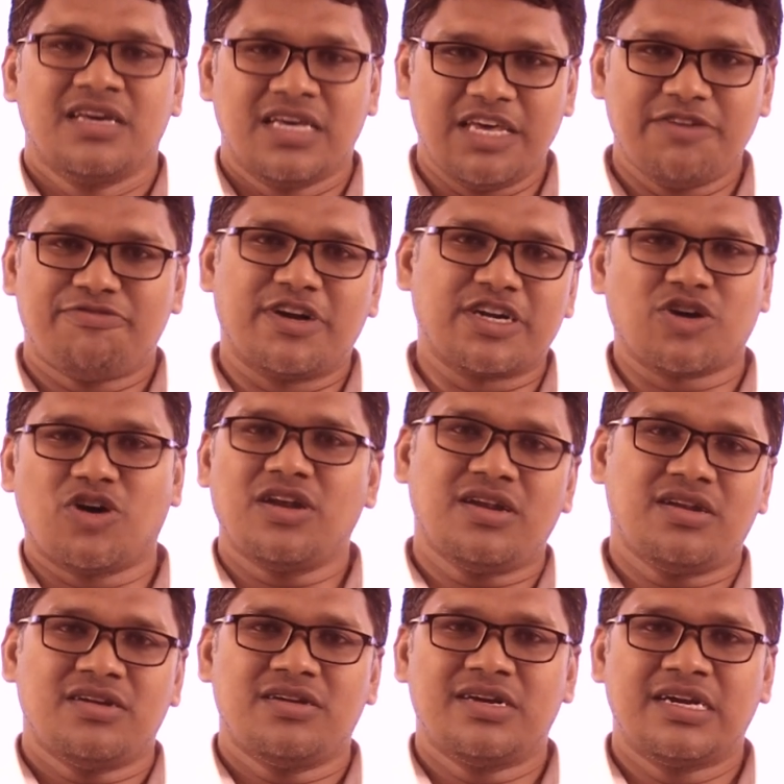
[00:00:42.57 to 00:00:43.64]
if at
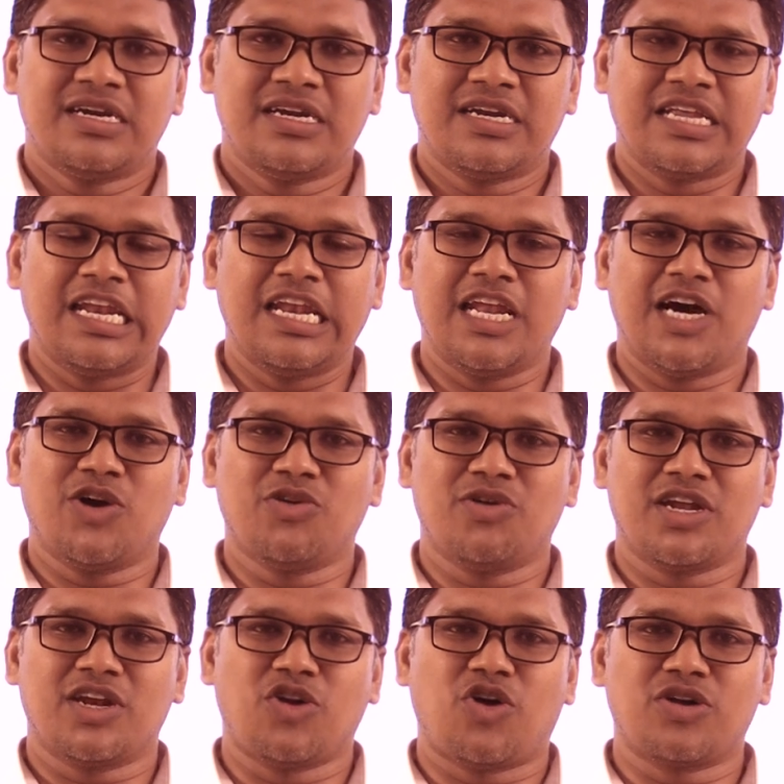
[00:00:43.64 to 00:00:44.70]
all, till now you
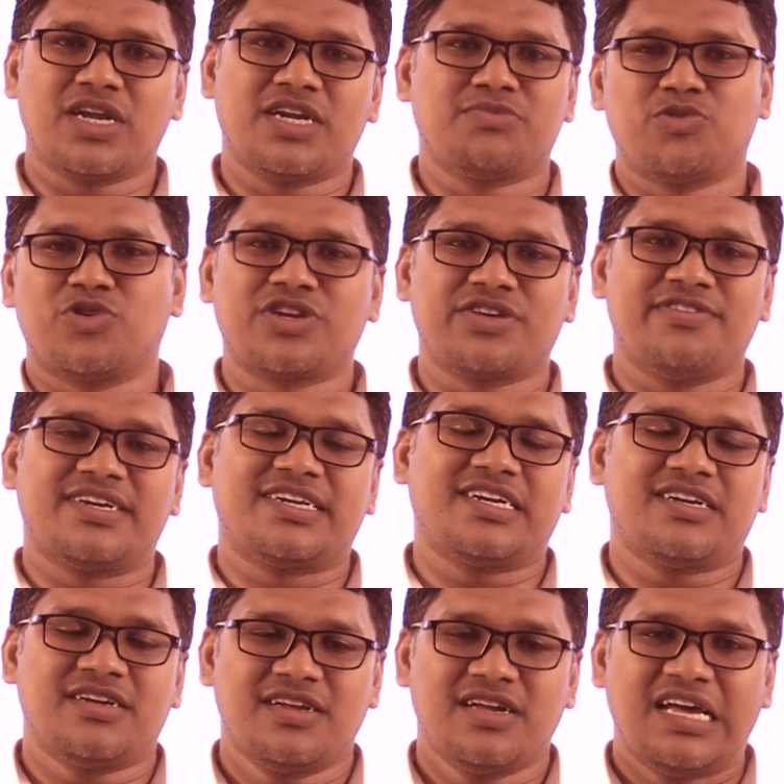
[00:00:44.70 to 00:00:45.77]
are not yet motivated,